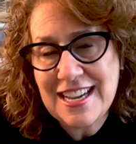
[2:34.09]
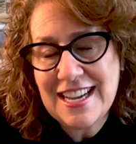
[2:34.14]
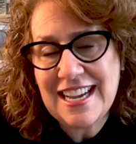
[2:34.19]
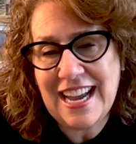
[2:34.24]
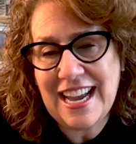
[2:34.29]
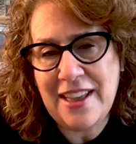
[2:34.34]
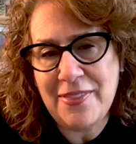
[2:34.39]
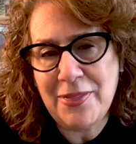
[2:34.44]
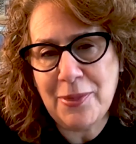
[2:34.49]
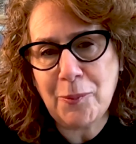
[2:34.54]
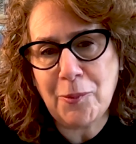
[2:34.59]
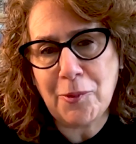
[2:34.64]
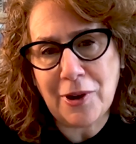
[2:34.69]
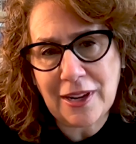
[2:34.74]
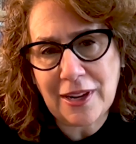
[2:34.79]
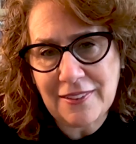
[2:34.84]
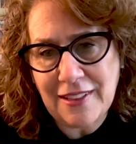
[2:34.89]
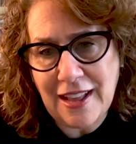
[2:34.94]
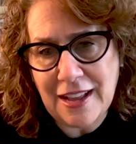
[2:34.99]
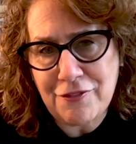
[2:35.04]
And the
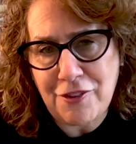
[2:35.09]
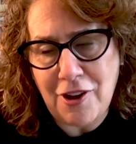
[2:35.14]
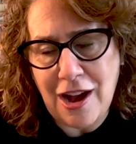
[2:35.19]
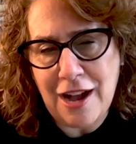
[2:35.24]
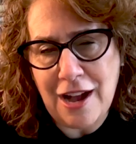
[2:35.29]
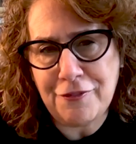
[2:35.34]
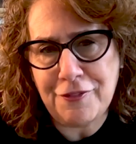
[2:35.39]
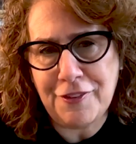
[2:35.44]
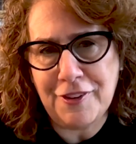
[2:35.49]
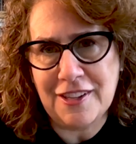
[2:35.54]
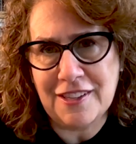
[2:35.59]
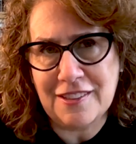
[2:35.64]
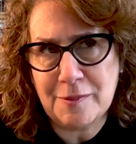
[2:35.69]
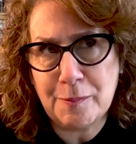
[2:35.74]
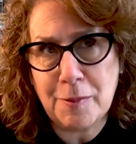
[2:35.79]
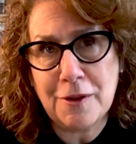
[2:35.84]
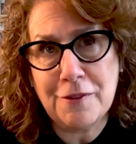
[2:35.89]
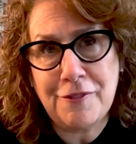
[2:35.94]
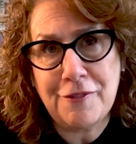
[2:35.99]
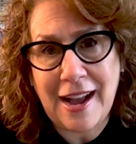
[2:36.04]
WorkLife office
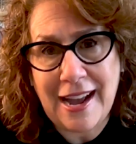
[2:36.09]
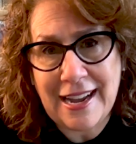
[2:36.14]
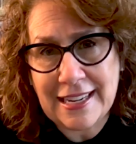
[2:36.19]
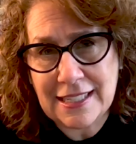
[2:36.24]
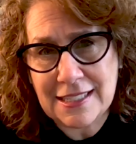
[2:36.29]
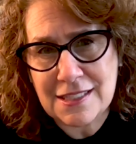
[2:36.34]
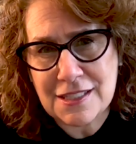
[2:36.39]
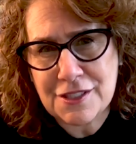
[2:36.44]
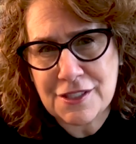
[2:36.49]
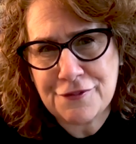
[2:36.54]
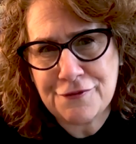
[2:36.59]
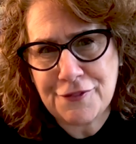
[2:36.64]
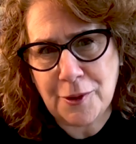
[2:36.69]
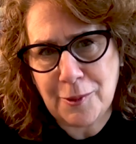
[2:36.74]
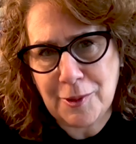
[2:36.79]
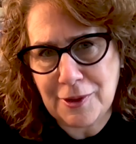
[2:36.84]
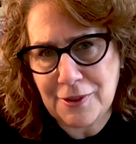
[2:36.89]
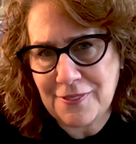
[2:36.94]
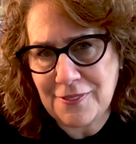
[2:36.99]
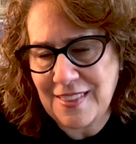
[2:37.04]
provides
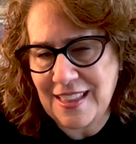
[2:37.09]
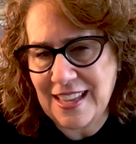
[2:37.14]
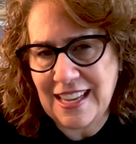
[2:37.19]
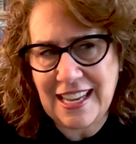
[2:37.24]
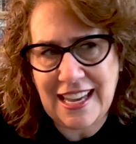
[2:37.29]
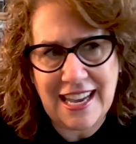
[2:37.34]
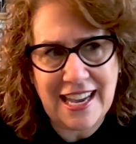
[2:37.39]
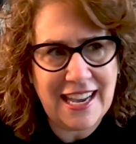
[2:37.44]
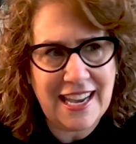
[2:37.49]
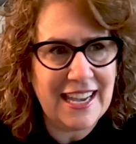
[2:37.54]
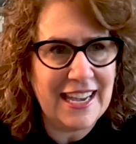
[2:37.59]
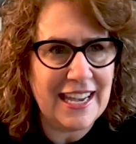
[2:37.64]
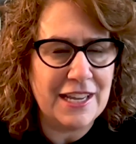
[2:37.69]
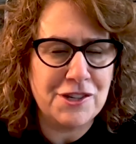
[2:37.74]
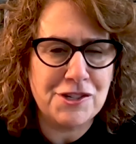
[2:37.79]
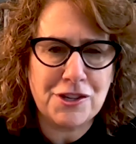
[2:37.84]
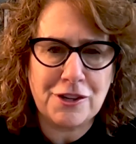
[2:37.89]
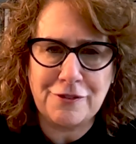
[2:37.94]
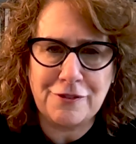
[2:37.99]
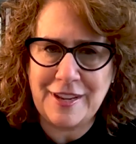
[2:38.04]
forward-thinking
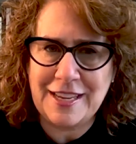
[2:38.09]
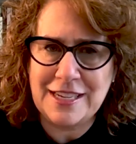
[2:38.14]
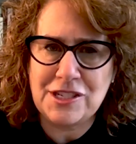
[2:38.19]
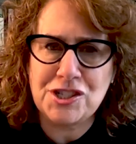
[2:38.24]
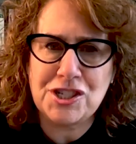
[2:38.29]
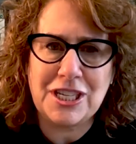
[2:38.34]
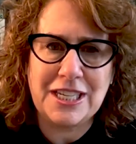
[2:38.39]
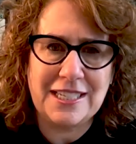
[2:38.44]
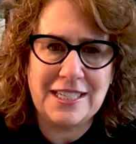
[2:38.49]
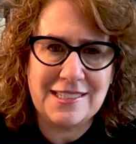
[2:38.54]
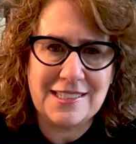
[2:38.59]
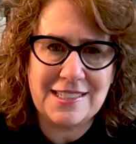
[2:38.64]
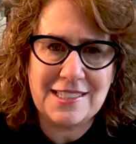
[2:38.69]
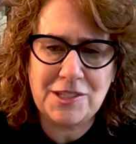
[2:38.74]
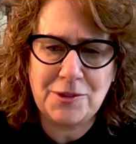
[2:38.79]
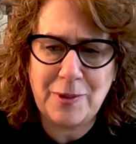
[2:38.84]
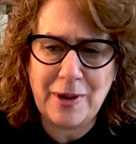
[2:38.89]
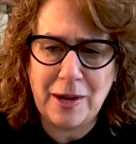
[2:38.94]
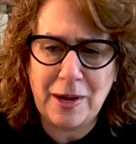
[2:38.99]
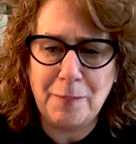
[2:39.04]
interventions
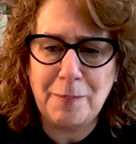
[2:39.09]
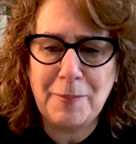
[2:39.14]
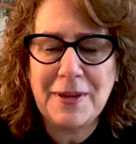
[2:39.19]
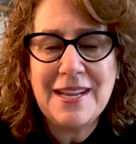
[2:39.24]
to help